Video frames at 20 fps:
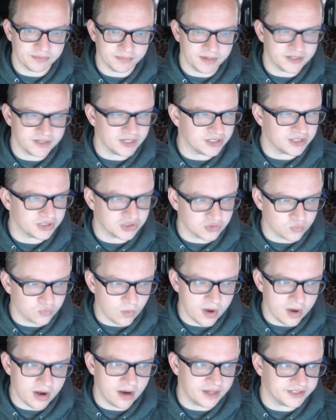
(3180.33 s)
page. I
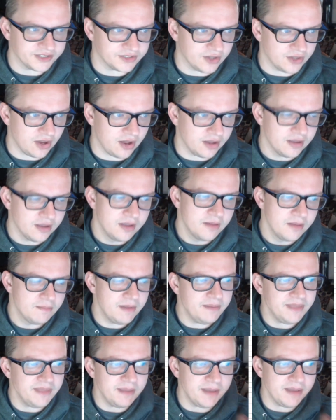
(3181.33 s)
swear I saw...
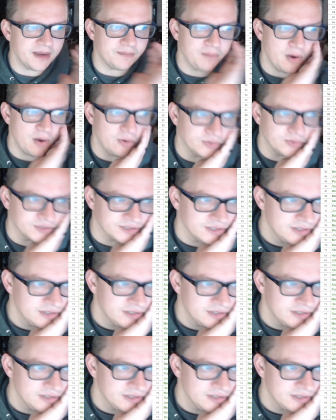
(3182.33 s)
Maybe they made a post